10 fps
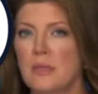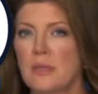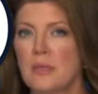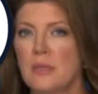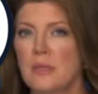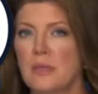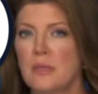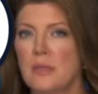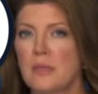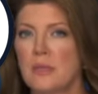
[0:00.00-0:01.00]

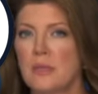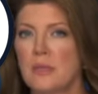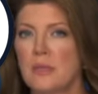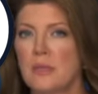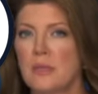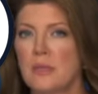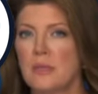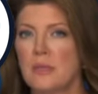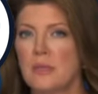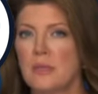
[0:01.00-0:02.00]

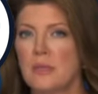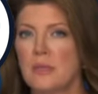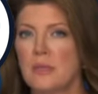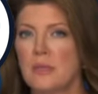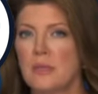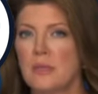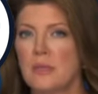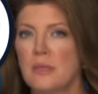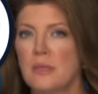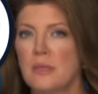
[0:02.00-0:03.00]

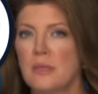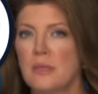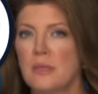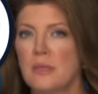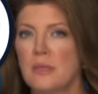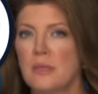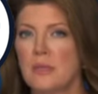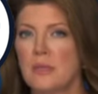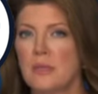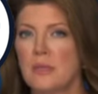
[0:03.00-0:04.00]

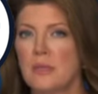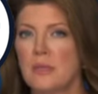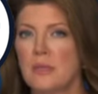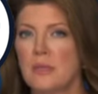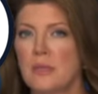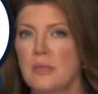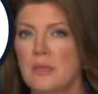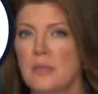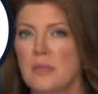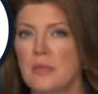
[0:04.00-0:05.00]

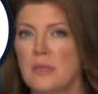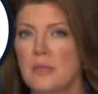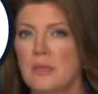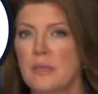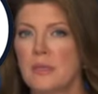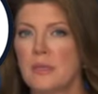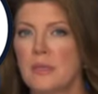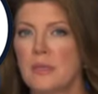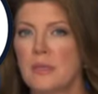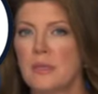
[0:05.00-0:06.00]

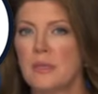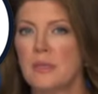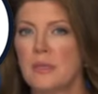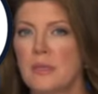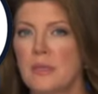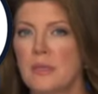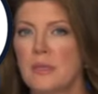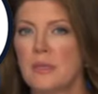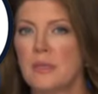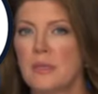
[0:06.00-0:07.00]

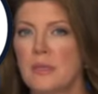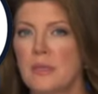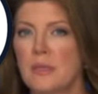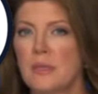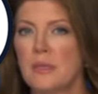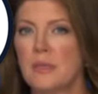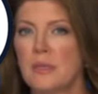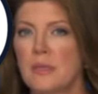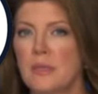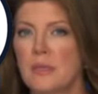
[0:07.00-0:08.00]
[no speech]